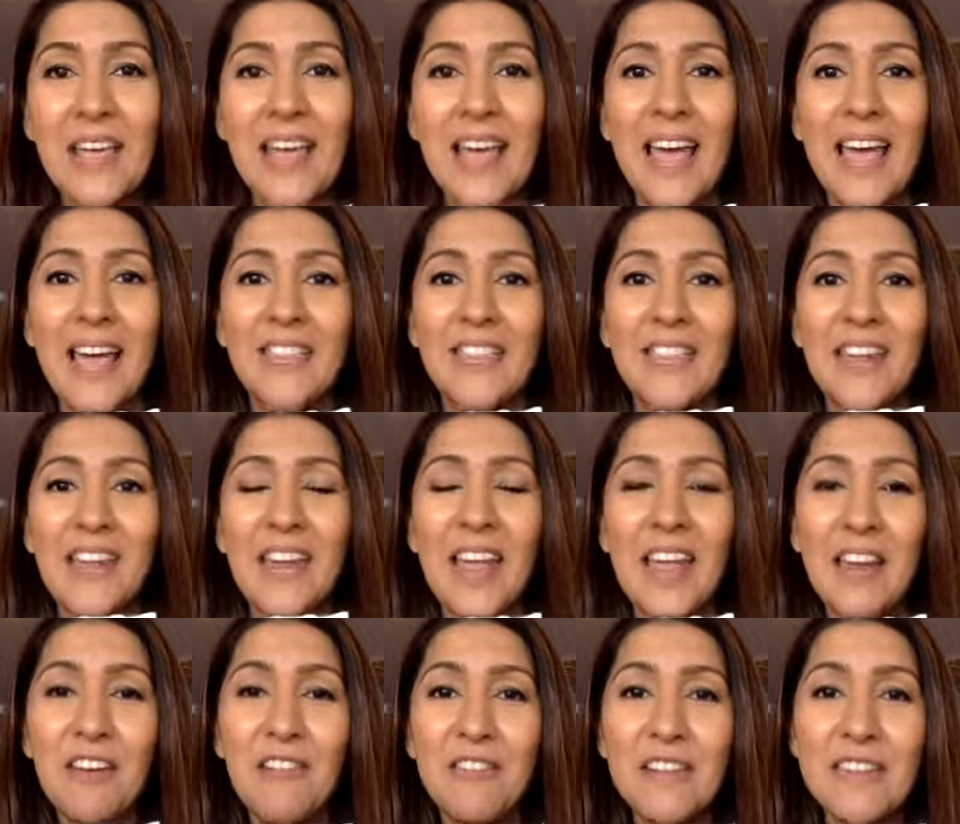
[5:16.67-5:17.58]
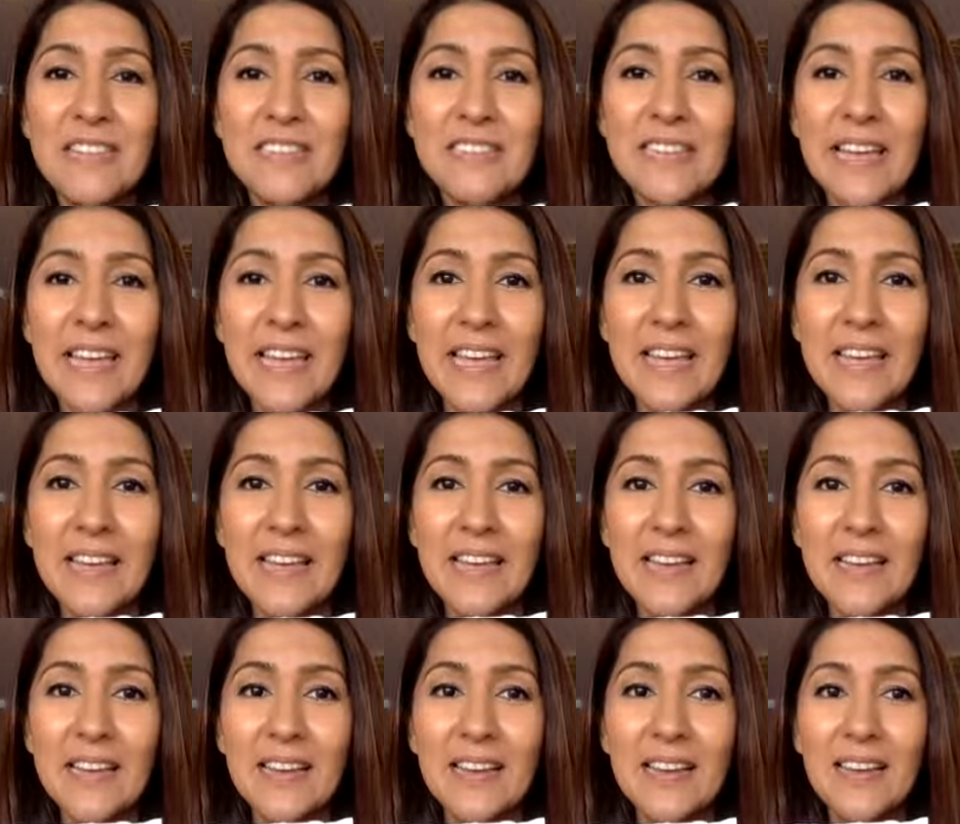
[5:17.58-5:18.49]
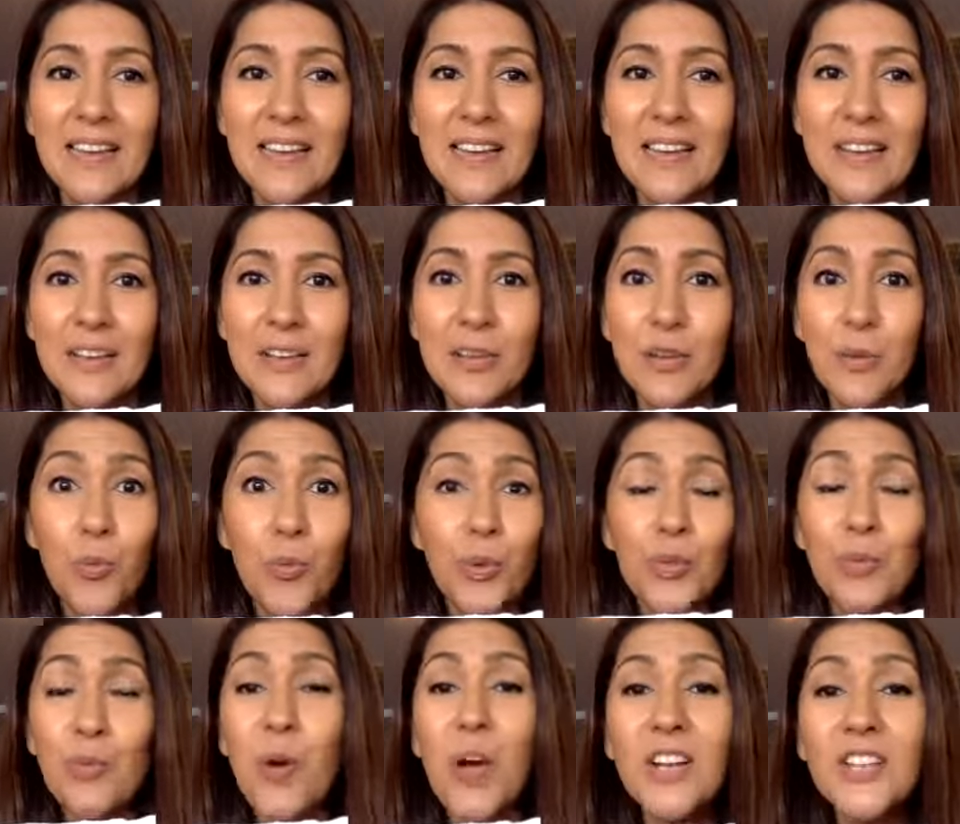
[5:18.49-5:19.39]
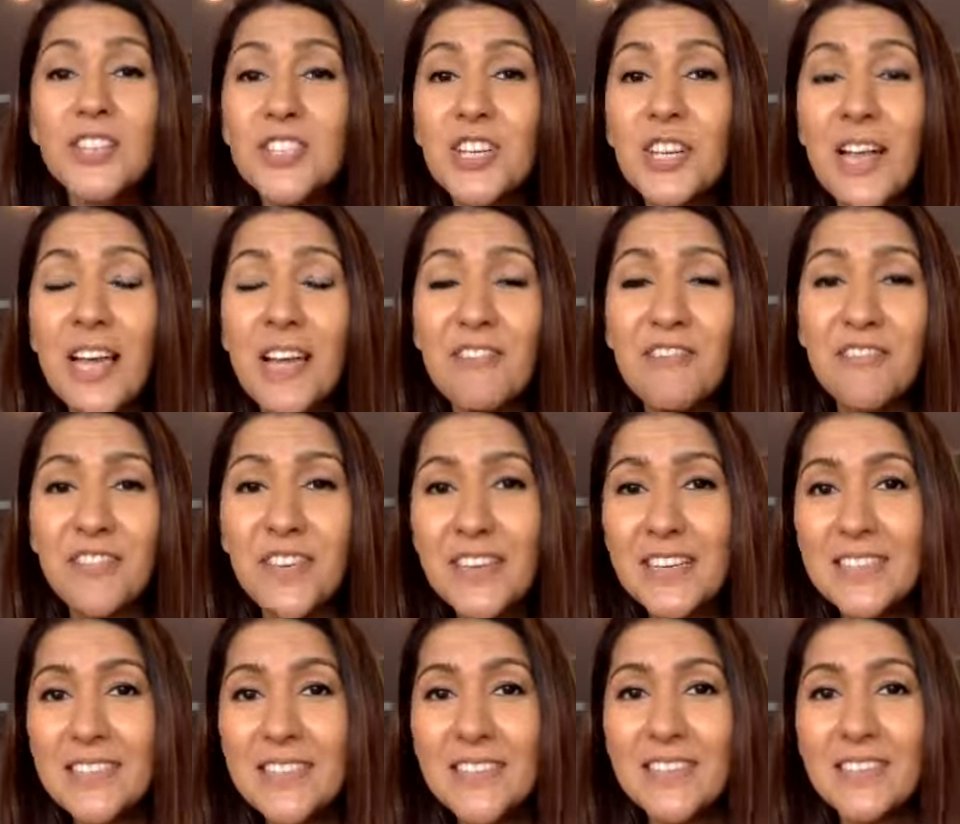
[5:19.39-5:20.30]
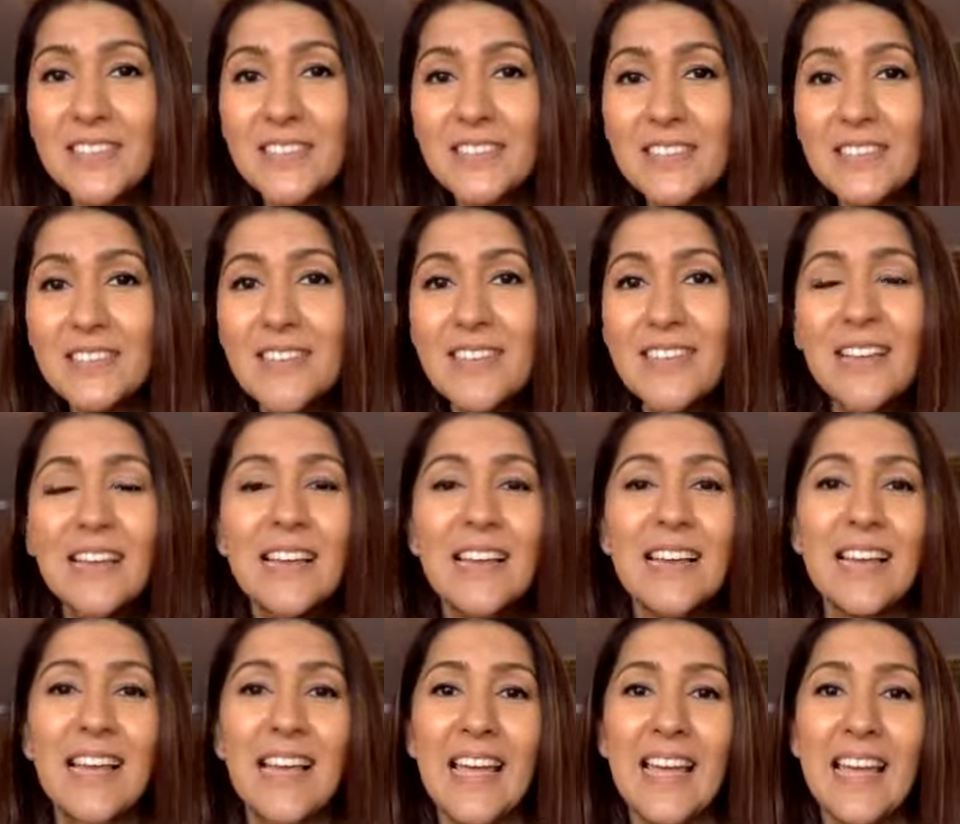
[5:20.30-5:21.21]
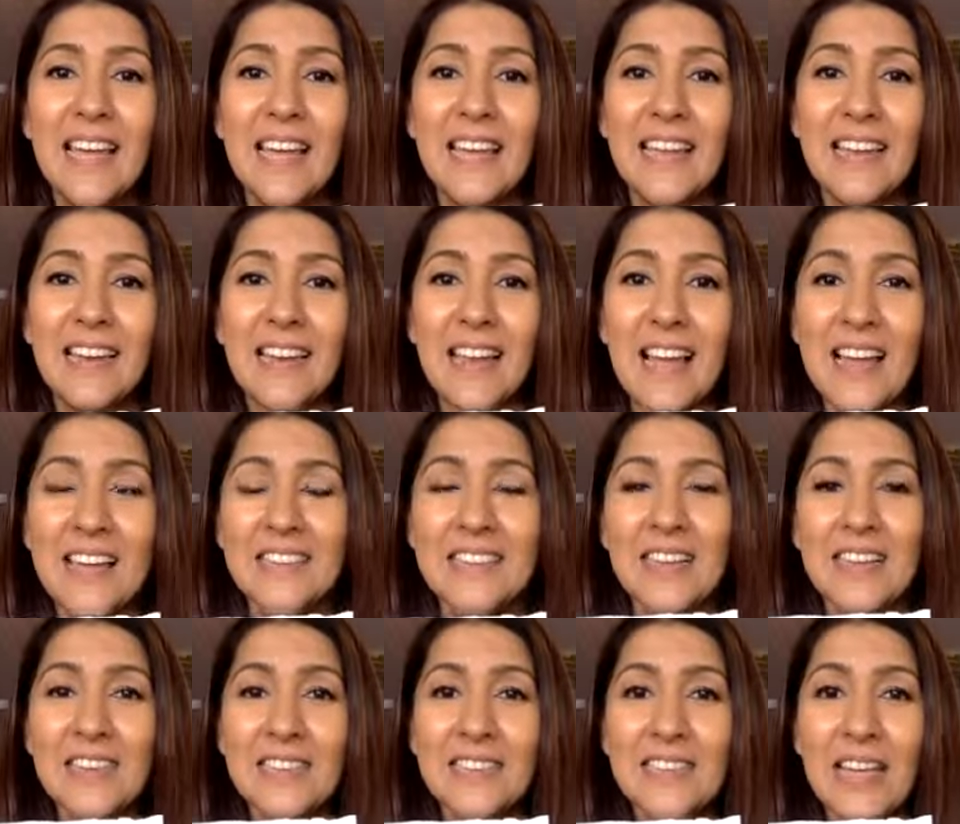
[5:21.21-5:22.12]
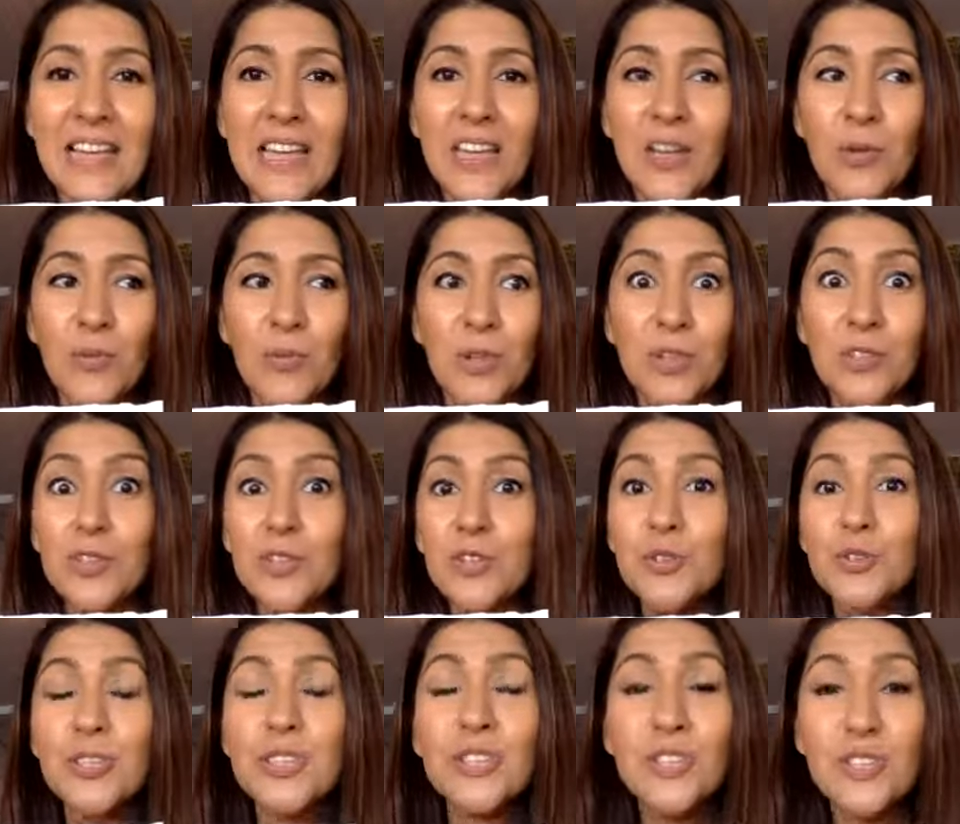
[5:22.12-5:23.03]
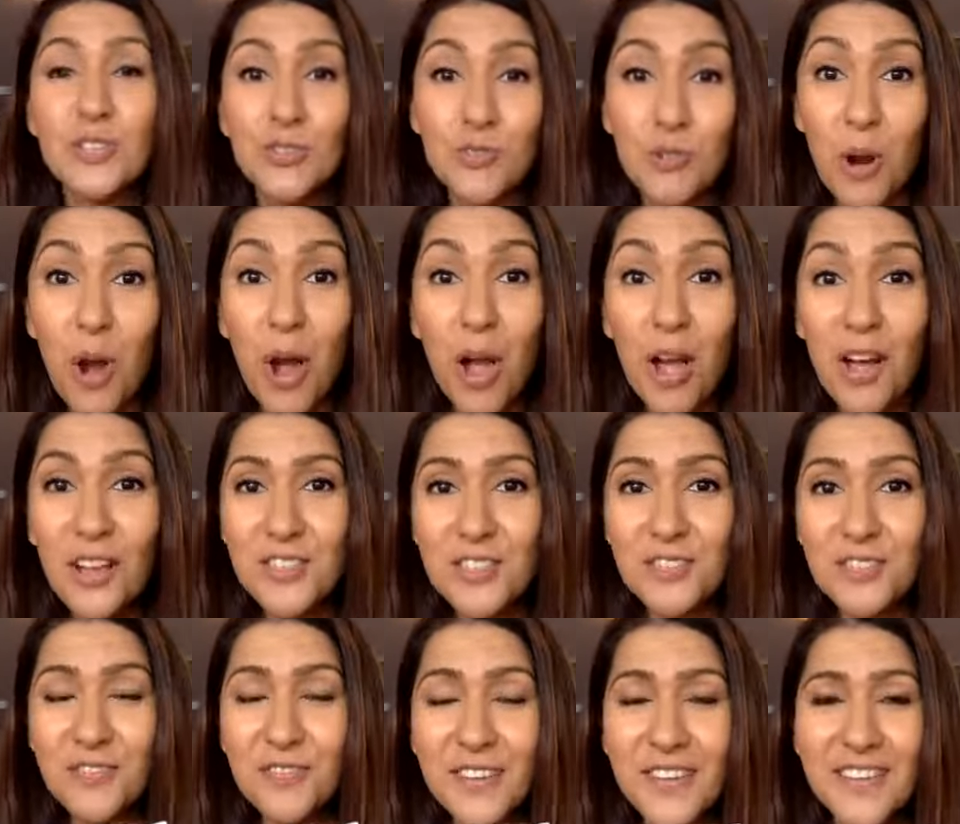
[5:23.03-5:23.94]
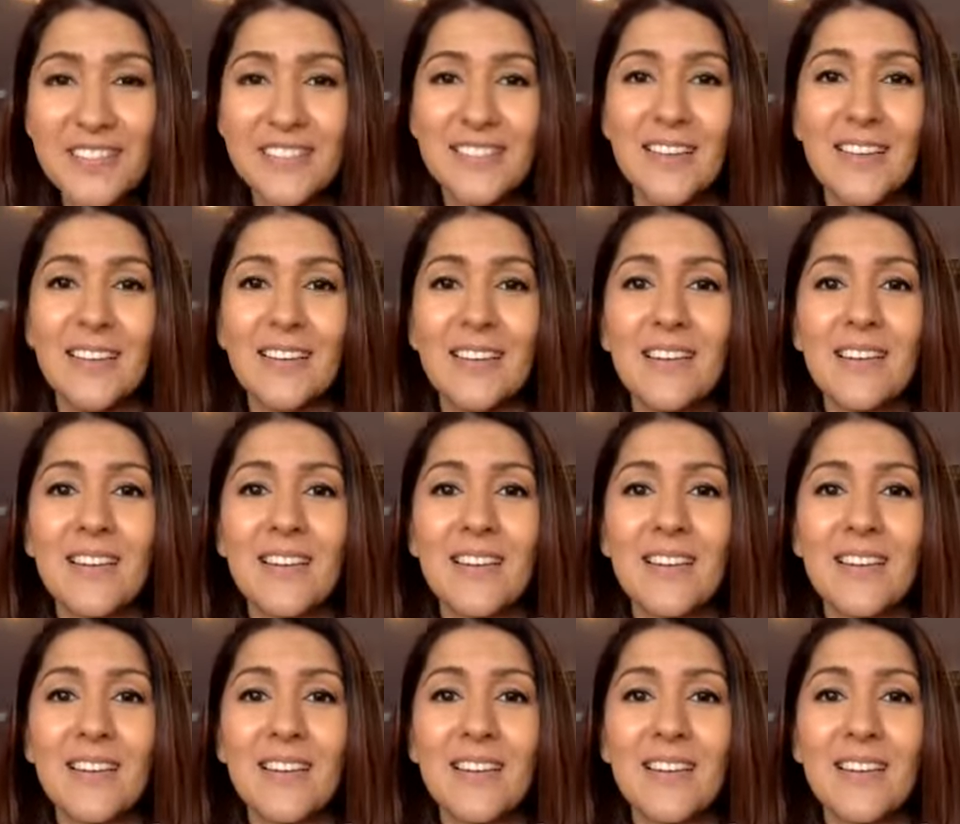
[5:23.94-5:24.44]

And then Henry's saying, you know, with what shall I fix it? And Liza is saying, well, use a straw to fix it.